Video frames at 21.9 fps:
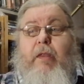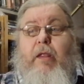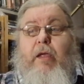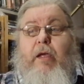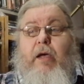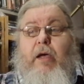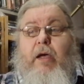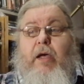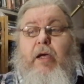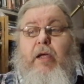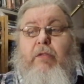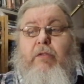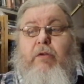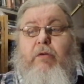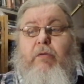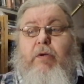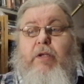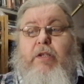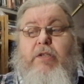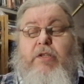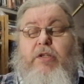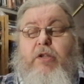
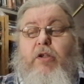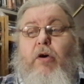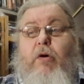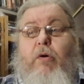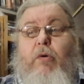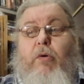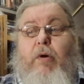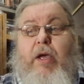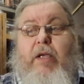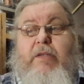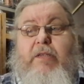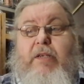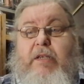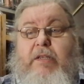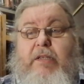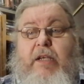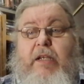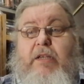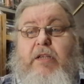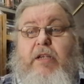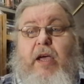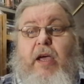there is no, as I
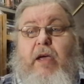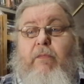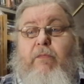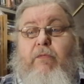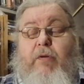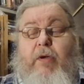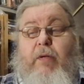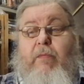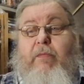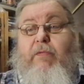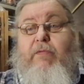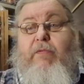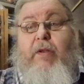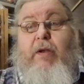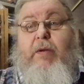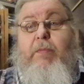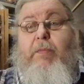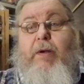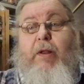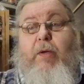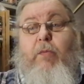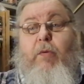say, time frame. If
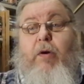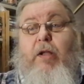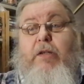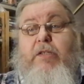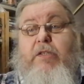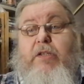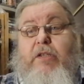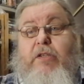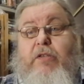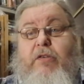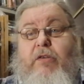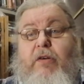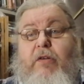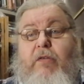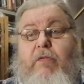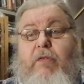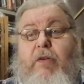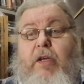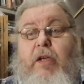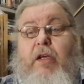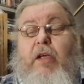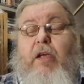anybody wants to sort of
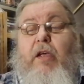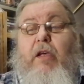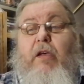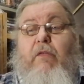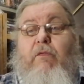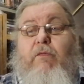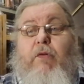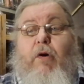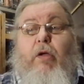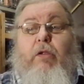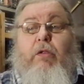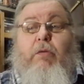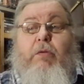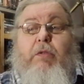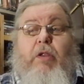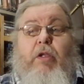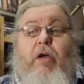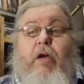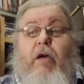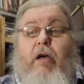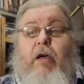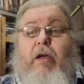follow
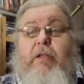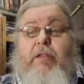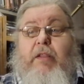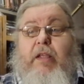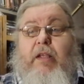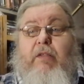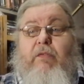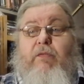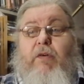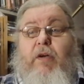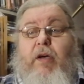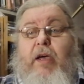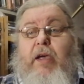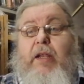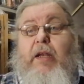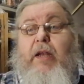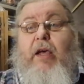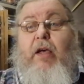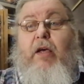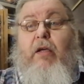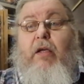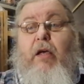along, that's fine.
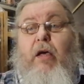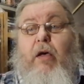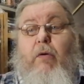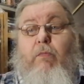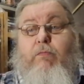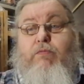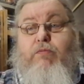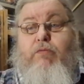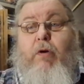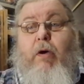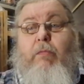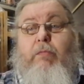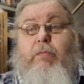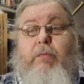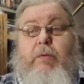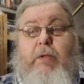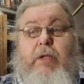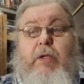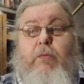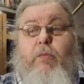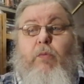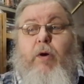I'll
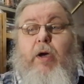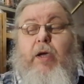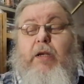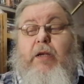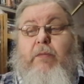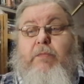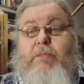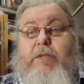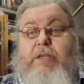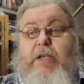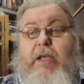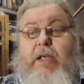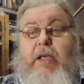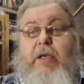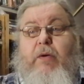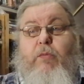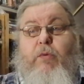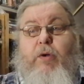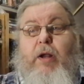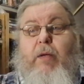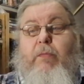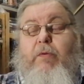probably wind up
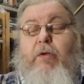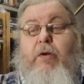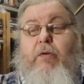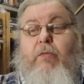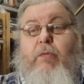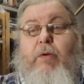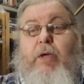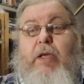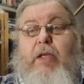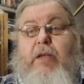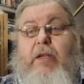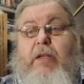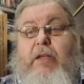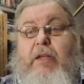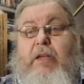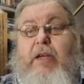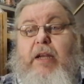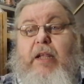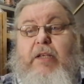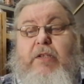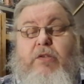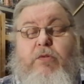saying what I'm going to read in
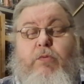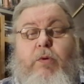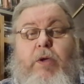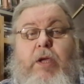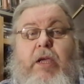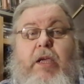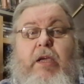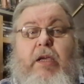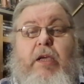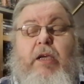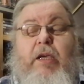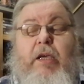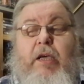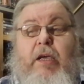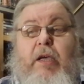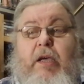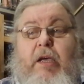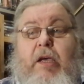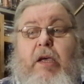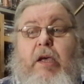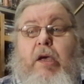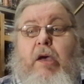the next week
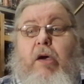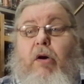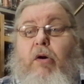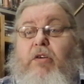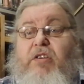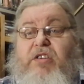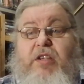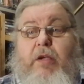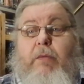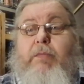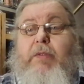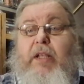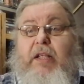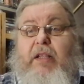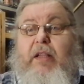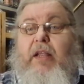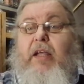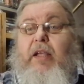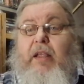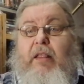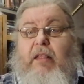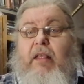or something
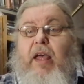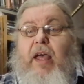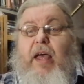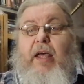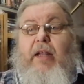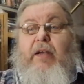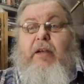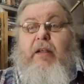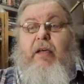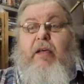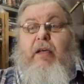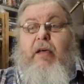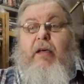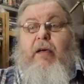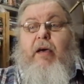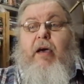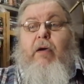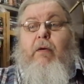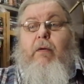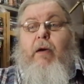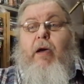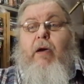like that.
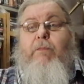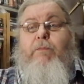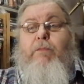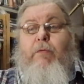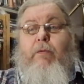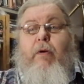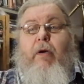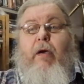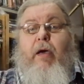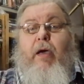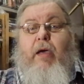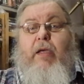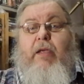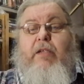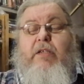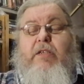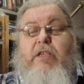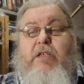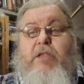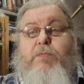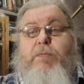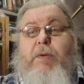I
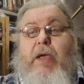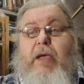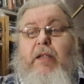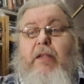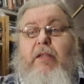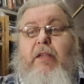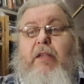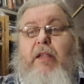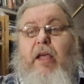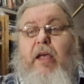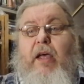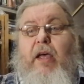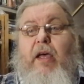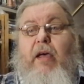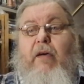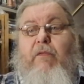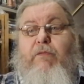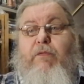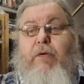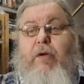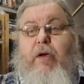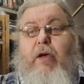suspect
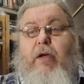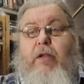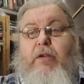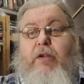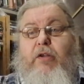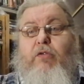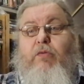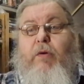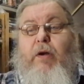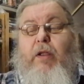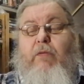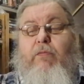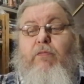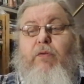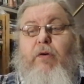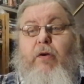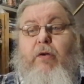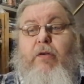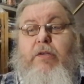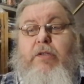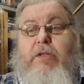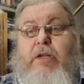on the
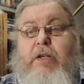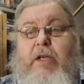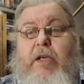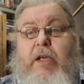21st,